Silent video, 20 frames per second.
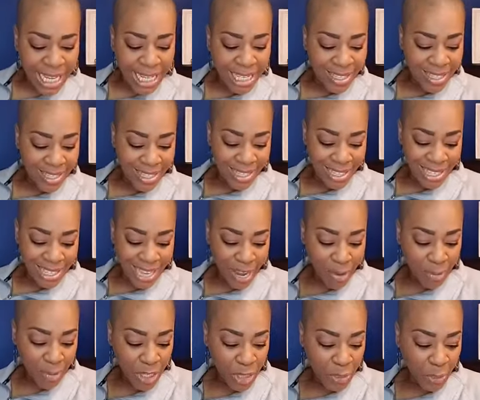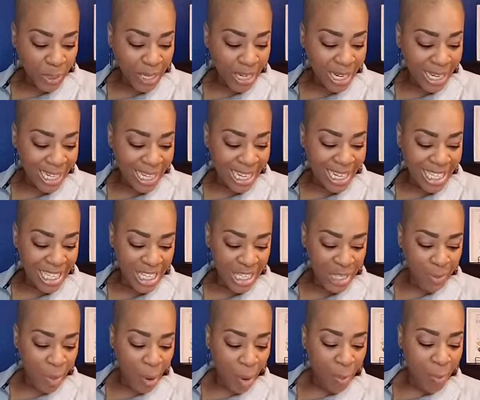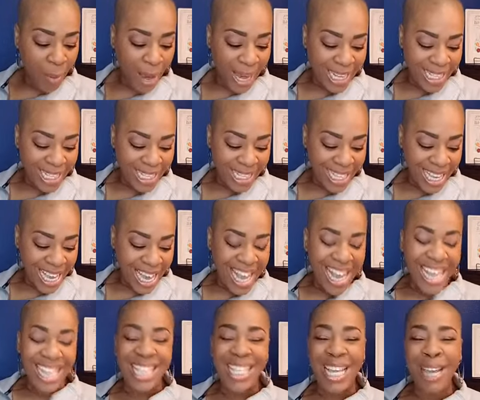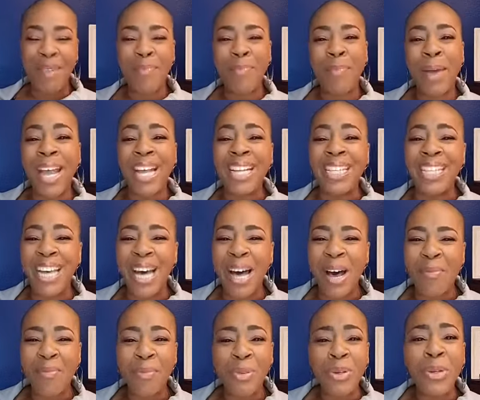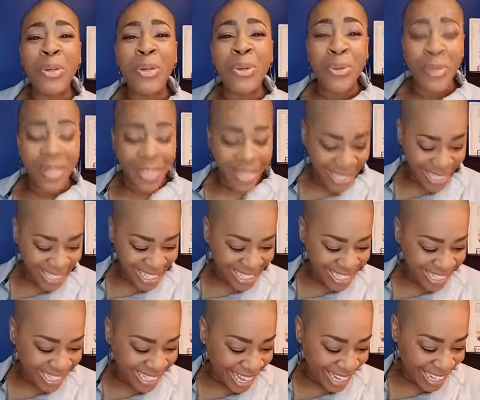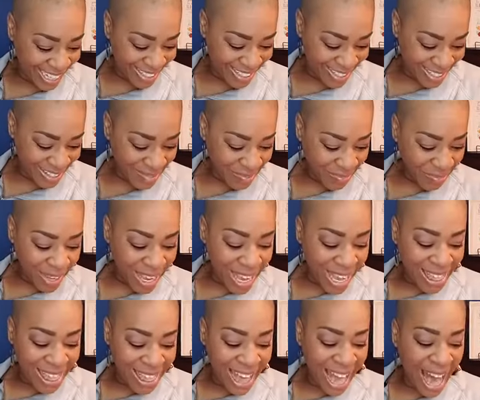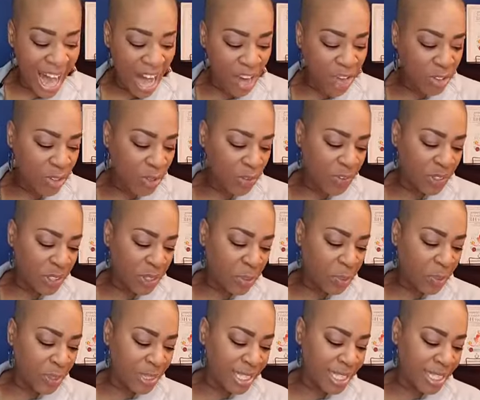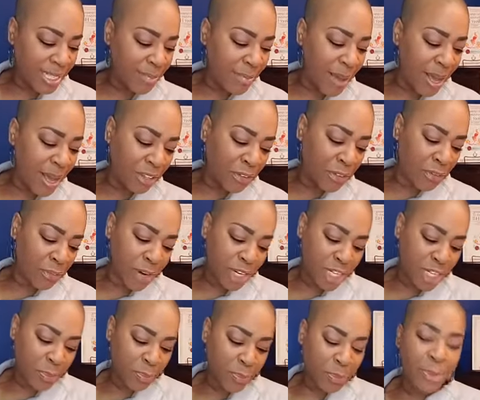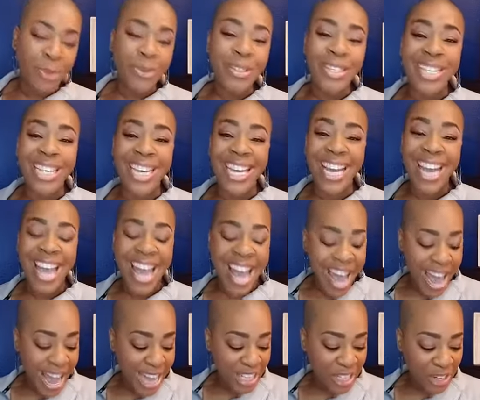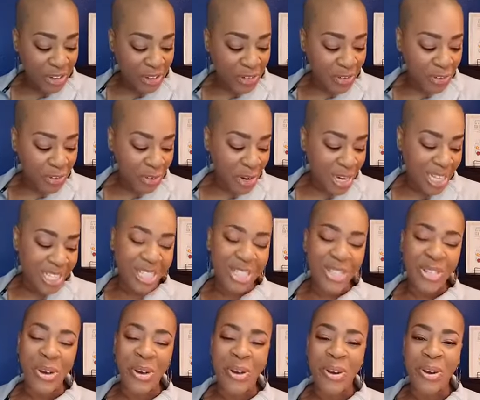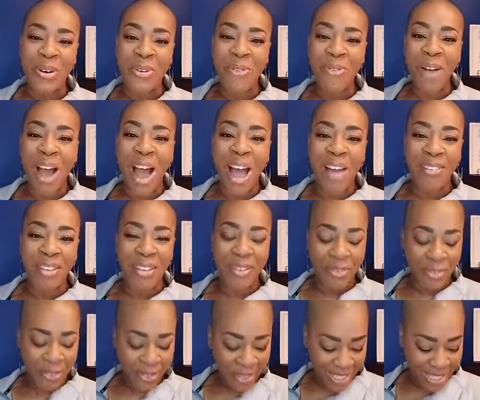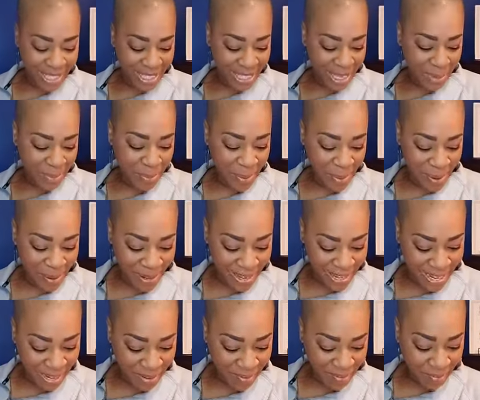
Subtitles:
Sandwiches were cut into small bites as they baked up new cookie delights. The house filled with the smell of fresh brewed tea as her friends started arriving for the tea party.